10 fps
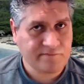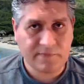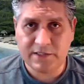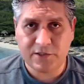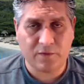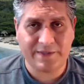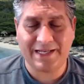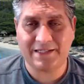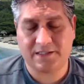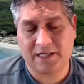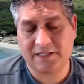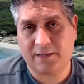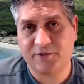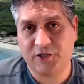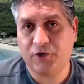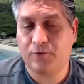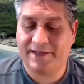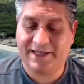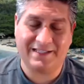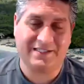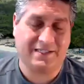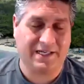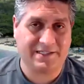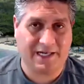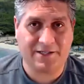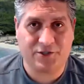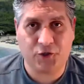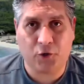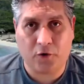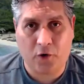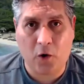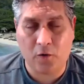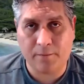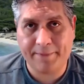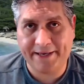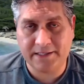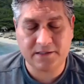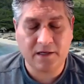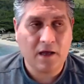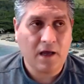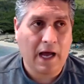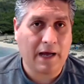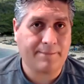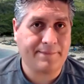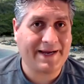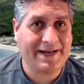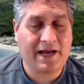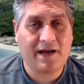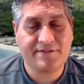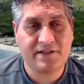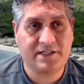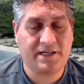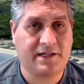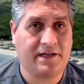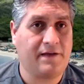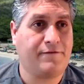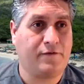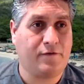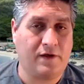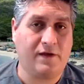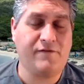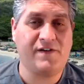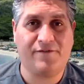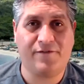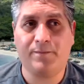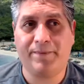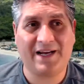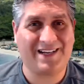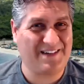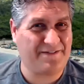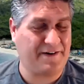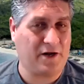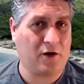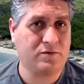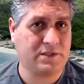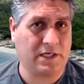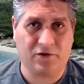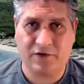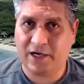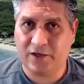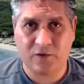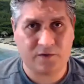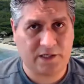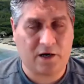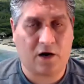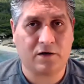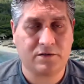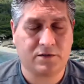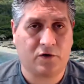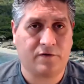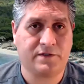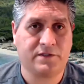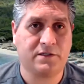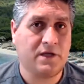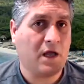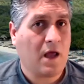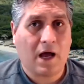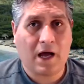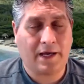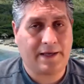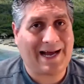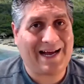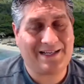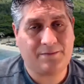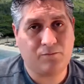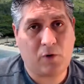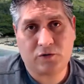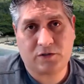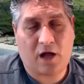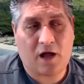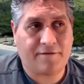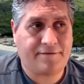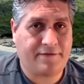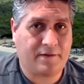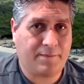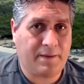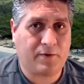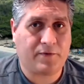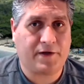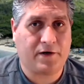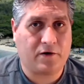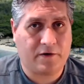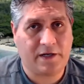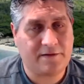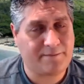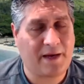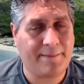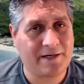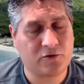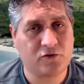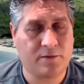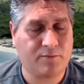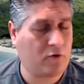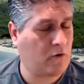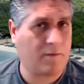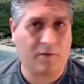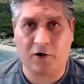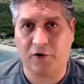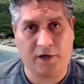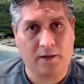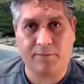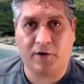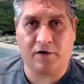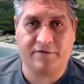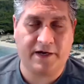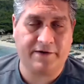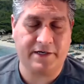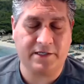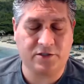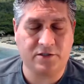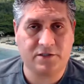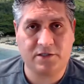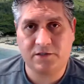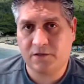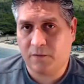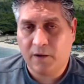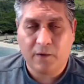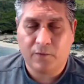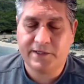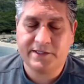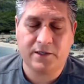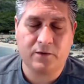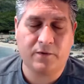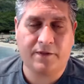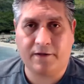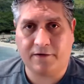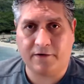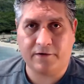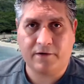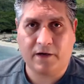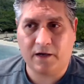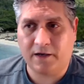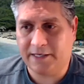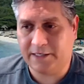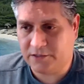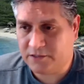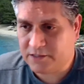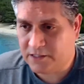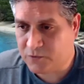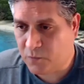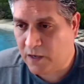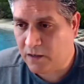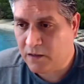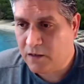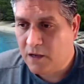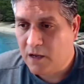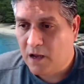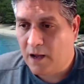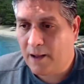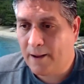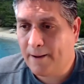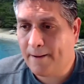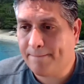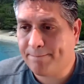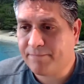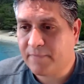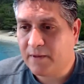so that's up to you, but it's at your own pace. Again, I have to say even if you pick a different host and you're not using our services, I most of the people that are in my mentorship program are not part of our agency, so we deal with other agents as well. The